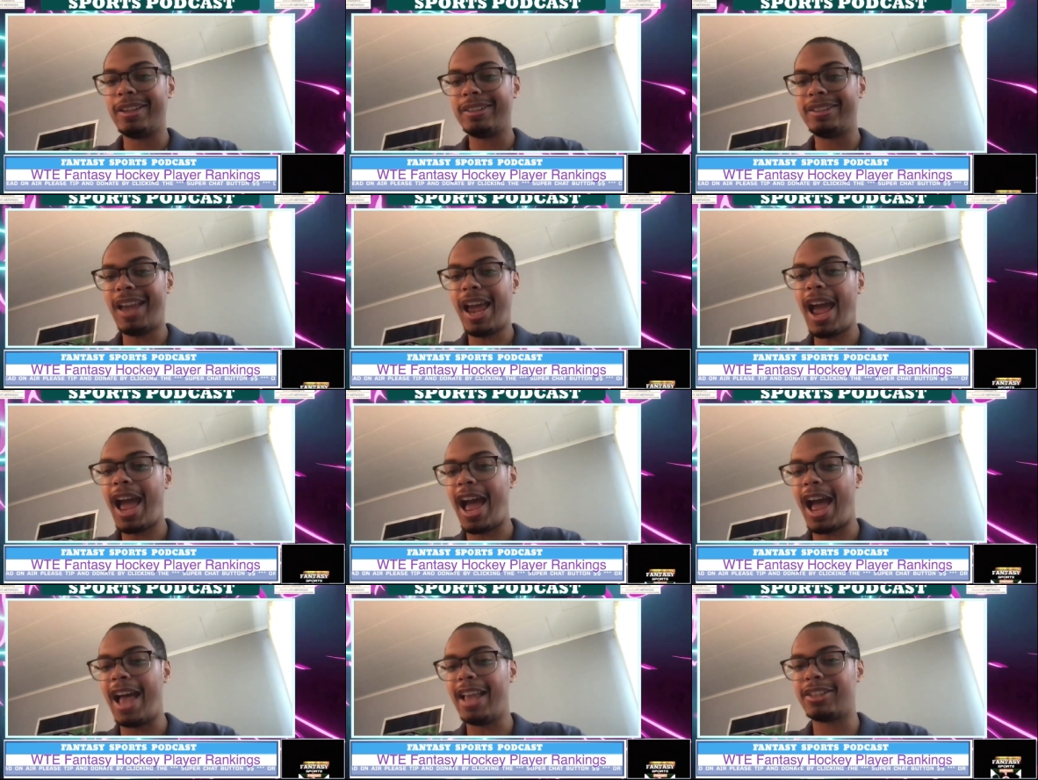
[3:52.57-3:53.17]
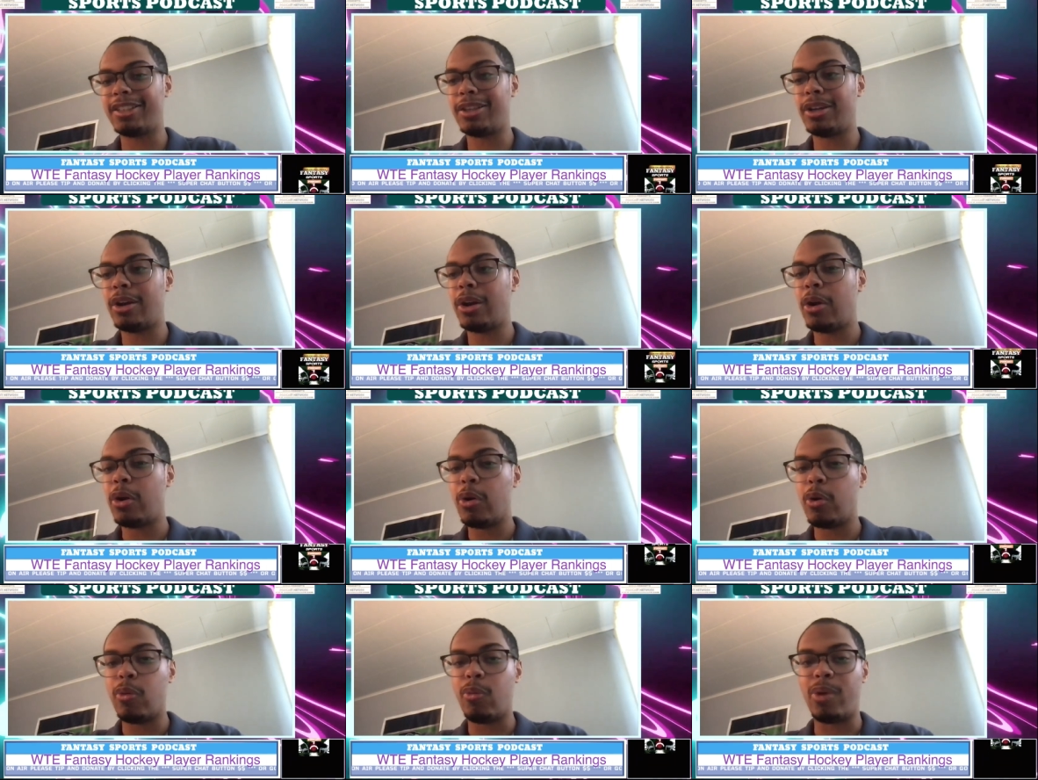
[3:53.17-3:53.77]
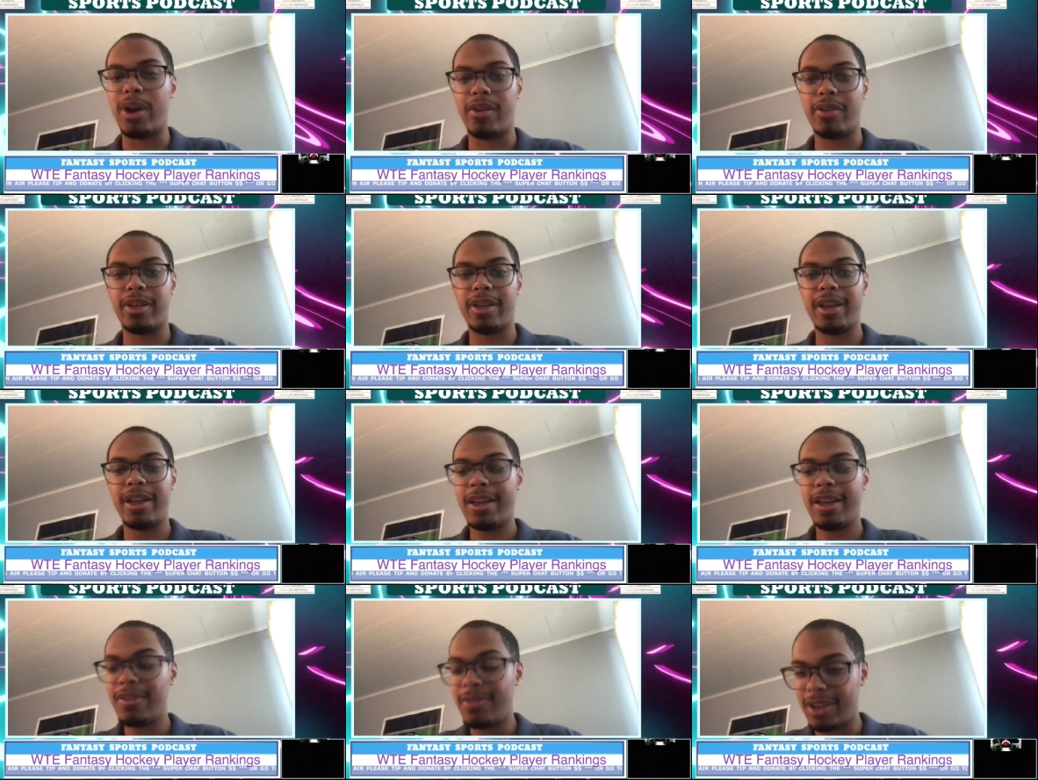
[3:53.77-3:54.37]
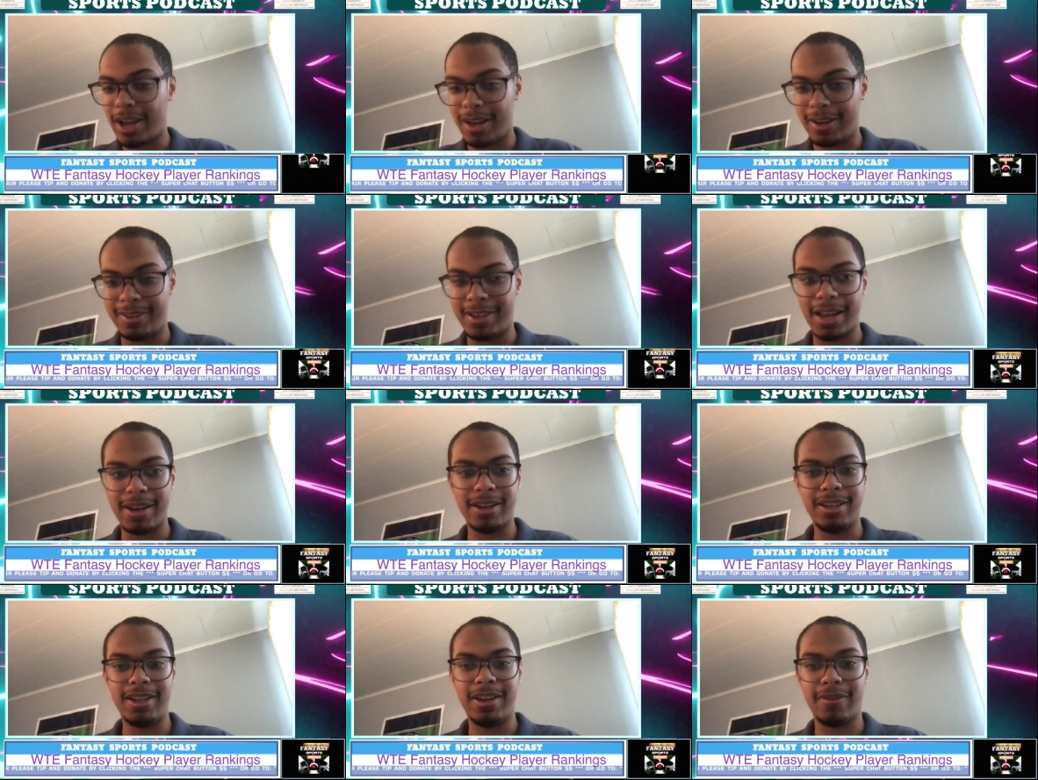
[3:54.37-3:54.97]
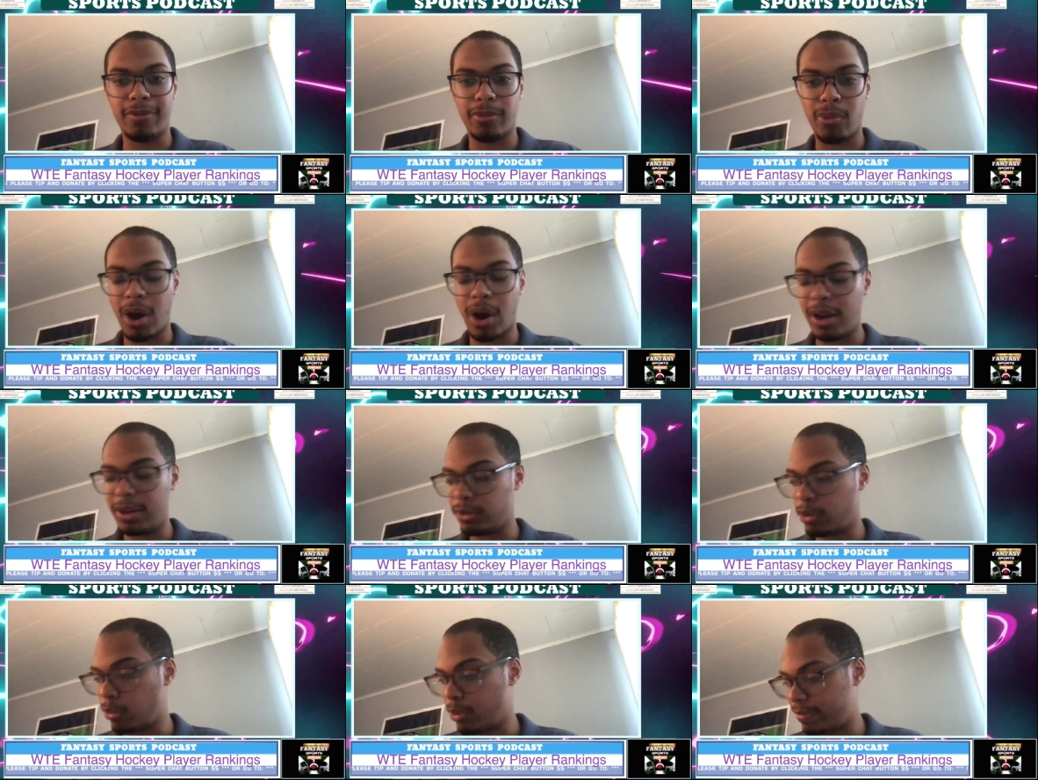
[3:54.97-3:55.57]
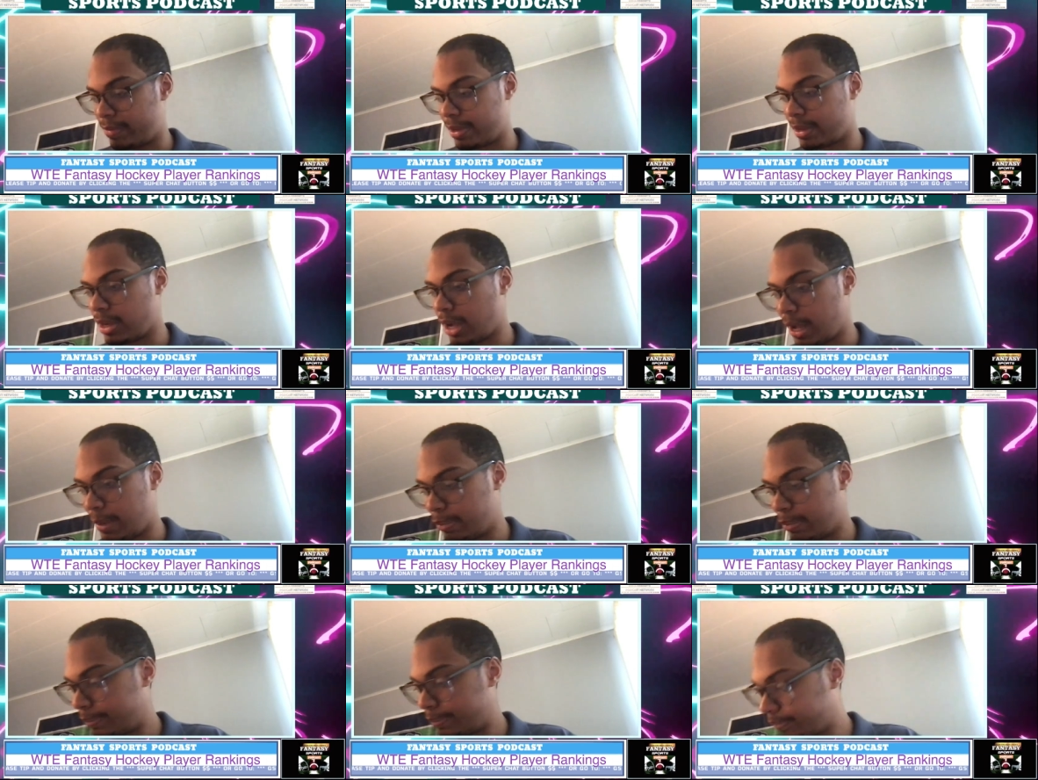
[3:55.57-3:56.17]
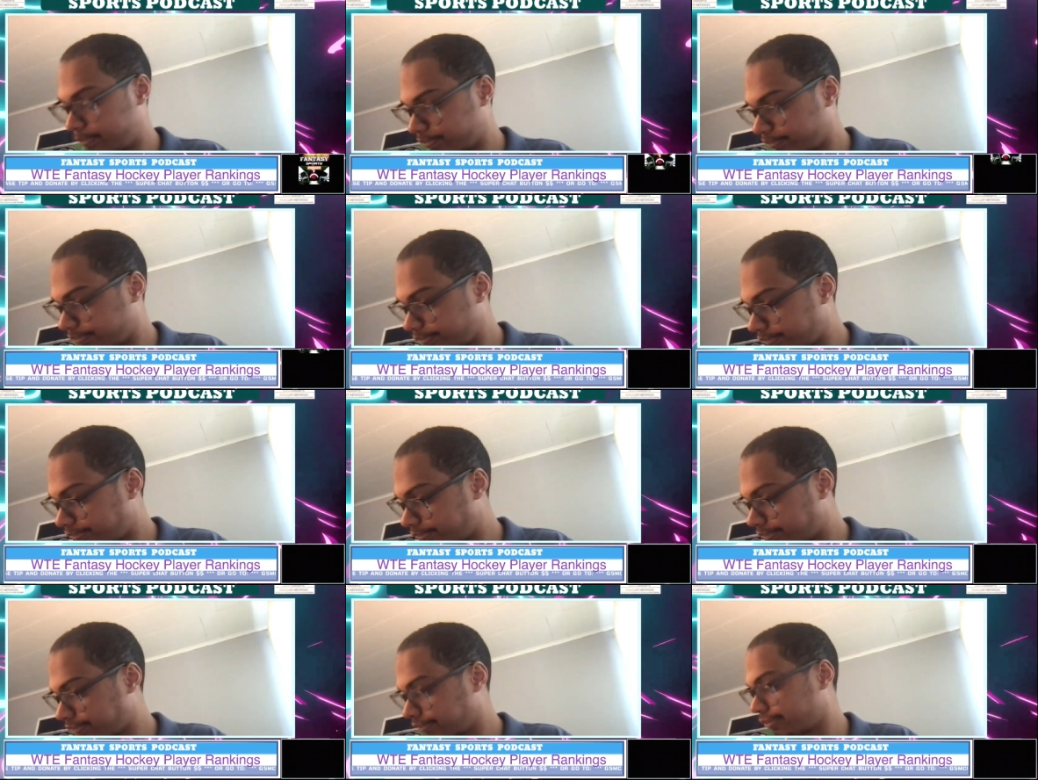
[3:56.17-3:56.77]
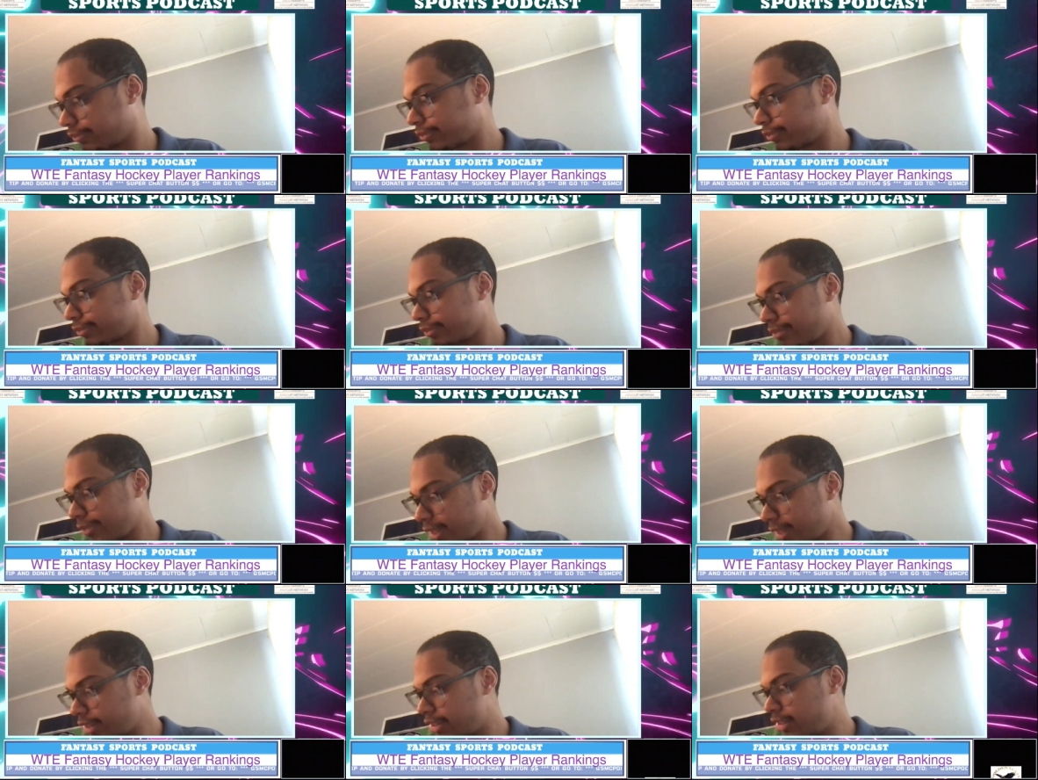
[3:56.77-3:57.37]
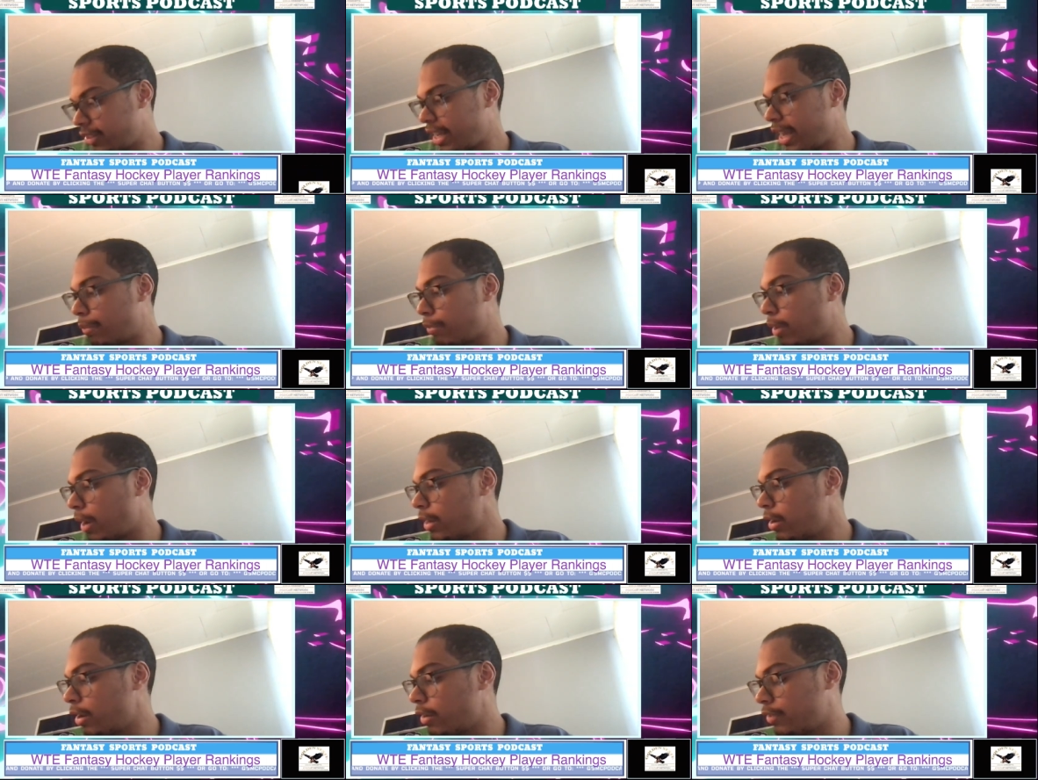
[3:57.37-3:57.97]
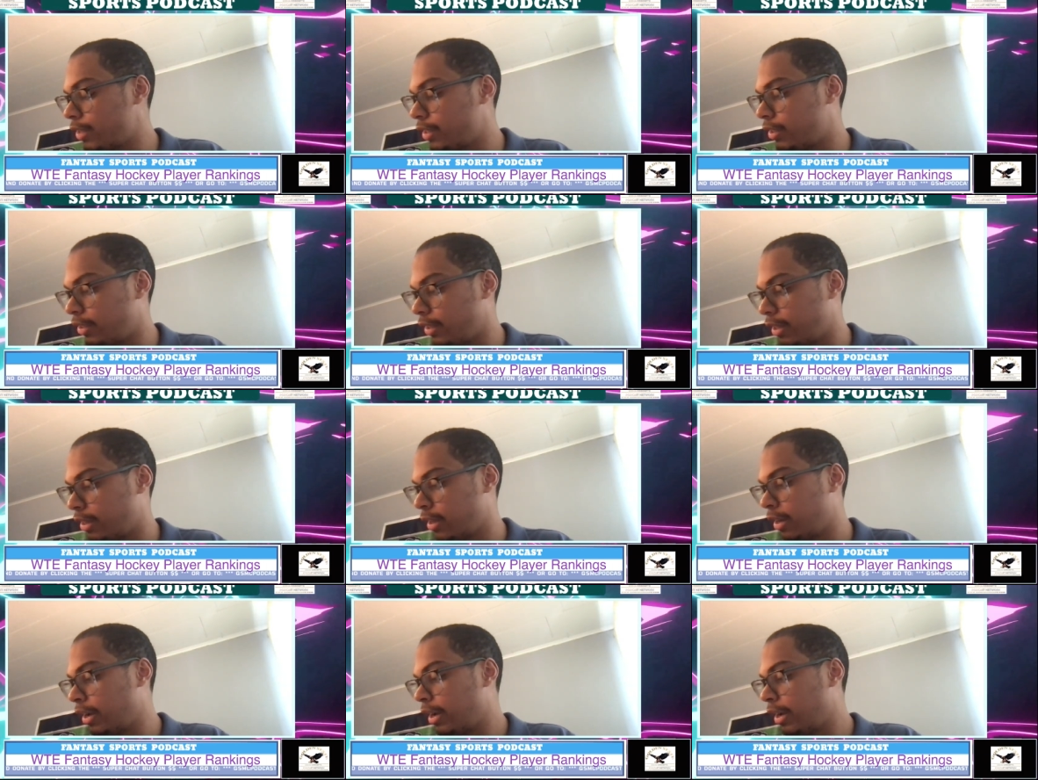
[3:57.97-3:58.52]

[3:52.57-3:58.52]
tasked with the identity of wanting to win the cup. Sam Reinhart this year,